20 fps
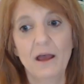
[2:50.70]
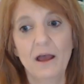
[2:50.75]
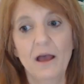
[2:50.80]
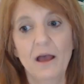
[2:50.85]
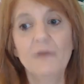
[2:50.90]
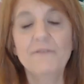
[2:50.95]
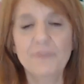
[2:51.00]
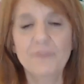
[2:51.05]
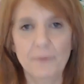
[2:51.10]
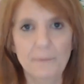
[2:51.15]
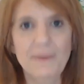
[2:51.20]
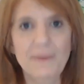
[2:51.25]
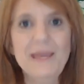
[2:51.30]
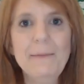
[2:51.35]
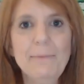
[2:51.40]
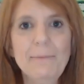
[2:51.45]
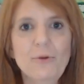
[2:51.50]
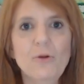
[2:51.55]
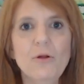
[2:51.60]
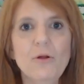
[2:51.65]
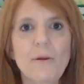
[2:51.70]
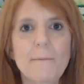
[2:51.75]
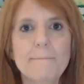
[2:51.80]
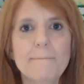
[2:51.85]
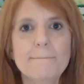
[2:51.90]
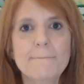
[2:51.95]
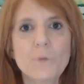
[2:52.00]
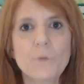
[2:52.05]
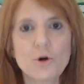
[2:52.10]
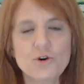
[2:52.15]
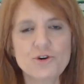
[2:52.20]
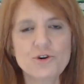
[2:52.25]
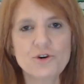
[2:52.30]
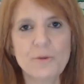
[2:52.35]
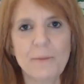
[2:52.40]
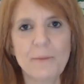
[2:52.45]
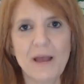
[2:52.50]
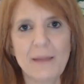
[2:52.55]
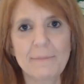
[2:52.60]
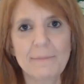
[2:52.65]
of the people
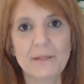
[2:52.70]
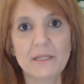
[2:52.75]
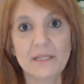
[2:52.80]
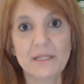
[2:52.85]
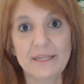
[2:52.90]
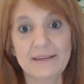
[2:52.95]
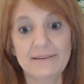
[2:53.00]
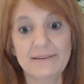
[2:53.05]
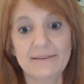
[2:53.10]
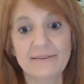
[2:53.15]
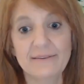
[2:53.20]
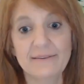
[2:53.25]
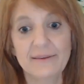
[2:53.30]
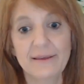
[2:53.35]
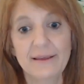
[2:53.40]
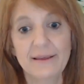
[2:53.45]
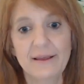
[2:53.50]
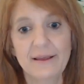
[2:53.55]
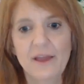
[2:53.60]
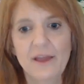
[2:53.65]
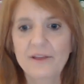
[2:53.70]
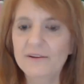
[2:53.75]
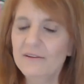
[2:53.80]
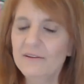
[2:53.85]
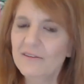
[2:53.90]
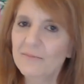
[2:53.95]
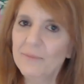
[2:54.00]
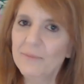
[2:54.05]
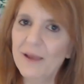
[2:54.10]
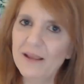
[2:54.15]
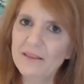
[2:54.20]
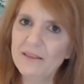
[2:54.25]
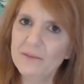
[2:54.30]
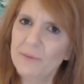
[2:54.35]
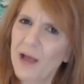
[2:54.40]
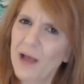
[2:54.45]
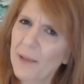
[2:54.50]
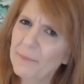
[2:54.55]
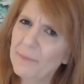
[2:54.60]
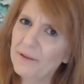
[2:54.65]
murdered by police, despite the
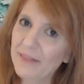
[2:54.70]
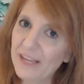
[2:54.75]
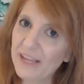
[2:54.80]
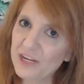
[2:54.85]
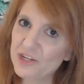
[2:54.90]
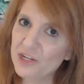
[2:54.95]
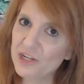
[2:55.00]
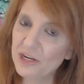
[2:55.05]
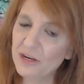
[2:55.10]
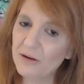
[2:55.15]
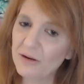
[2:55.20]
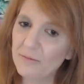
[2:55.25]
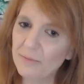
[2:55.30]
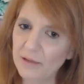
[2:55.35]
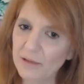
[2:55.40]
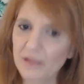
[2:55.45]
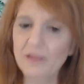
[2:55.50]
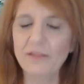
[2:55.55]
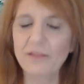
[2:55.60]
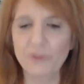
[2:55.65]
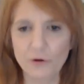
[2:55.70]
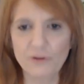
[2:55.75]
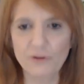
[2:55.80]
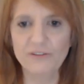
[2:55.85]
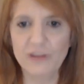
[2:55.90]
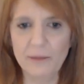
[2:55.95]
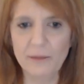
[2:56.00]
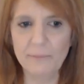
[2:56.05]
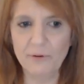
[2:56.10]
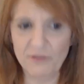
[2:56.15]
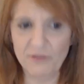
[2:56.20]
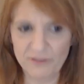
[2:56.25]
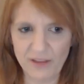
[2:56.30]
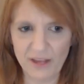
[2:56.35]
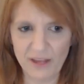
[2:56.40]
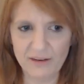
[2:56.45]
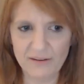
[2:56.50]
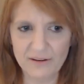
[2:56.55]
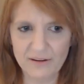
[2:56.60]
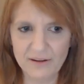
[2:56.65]
population being
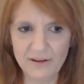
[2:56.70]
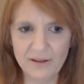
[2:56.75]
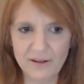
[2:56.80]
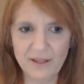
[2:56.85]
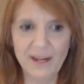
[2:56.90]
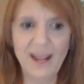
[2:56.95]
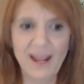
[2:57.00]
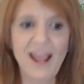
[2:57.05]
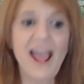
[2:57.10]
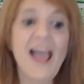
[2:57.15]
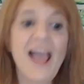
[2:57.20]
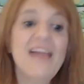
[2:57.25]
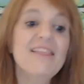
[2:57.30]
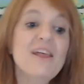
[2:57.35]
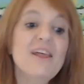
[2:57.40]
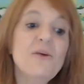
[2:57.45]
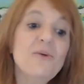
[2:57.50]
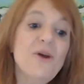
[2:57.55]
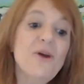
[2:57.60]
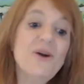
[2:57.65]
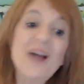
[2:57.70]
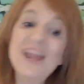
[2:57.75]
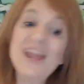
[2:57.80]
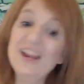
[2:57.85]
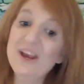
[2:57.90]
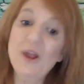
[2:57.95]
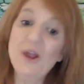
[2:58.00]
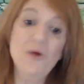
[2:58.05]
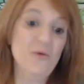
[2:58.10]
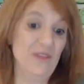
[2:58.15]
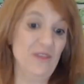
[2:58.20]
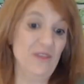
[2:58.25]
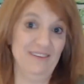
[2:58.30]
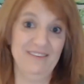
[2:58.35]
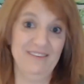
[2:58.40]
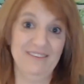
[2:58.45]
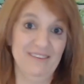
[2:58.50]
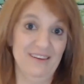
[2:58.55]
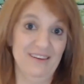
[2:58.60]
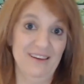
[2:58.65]
13%. And I, I think we all kind of know
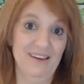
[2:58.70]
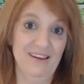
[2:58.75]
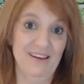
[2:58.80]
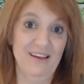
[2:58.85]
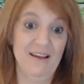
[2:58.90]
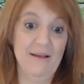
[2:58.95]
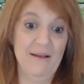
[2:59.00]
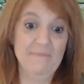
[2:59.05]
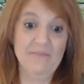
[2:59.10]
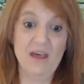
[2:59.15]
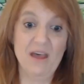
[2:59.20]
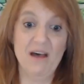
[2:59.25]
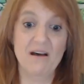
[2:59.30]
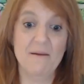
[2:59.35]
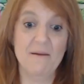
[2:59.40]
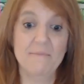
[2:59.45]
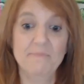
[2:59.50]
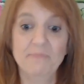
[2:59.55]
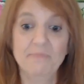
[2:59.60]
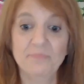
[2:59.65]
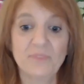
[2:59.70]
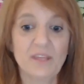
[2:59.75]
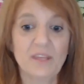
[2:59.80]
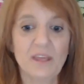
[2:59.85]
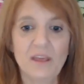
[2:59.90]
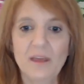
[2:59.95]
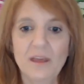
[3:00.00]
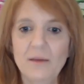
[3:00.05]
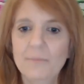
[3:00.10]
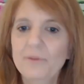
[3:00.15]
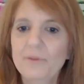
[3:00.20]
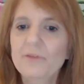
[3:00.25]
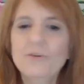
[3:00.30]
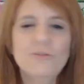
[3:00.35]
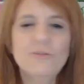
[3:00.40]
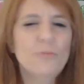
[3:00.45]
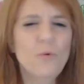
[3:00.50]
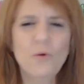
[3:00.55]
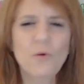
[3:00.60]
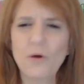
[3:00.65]
this. Um, but
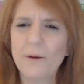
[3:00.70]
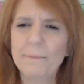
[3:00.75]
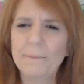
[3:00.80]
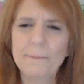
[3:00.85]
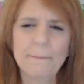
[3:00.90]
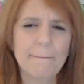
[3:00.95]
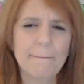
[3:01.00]
there's more.